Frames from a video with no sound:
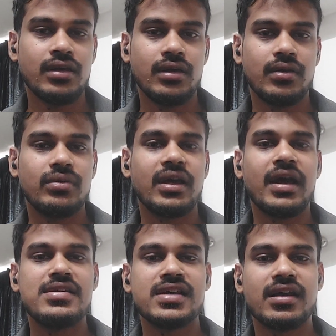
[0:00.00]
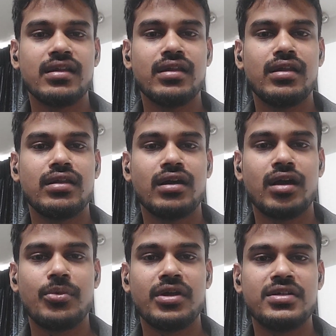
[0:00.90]
the handshake and then the
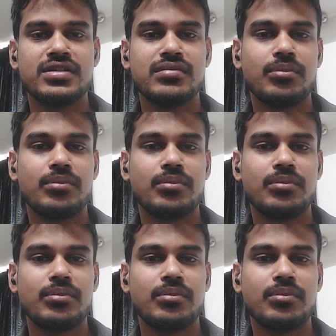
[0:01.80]
communication